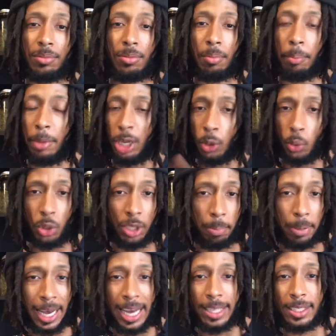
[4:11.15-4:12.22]
mineral
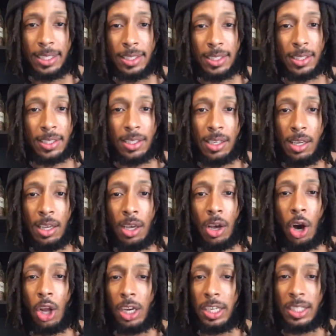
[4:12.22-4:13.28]
deposits,
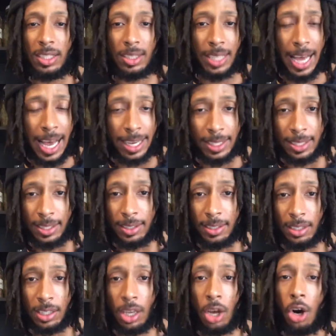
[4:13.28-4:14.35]
all of these
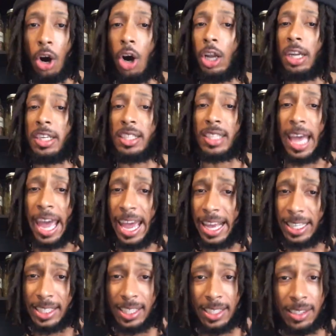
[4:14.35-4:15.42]
toxins, all of this
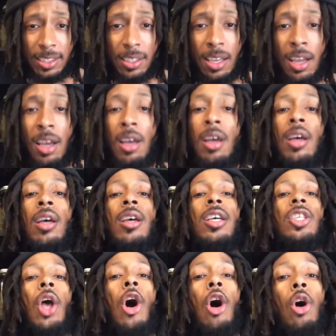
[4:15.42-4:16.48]
acid is
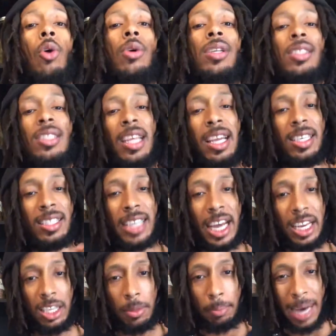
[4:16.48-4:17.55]
all gonna stay inside
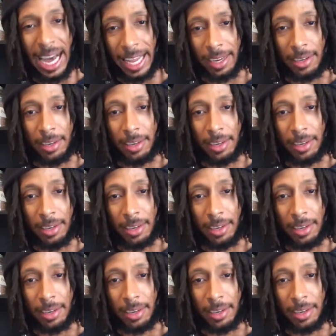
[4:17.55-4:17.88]
of your body.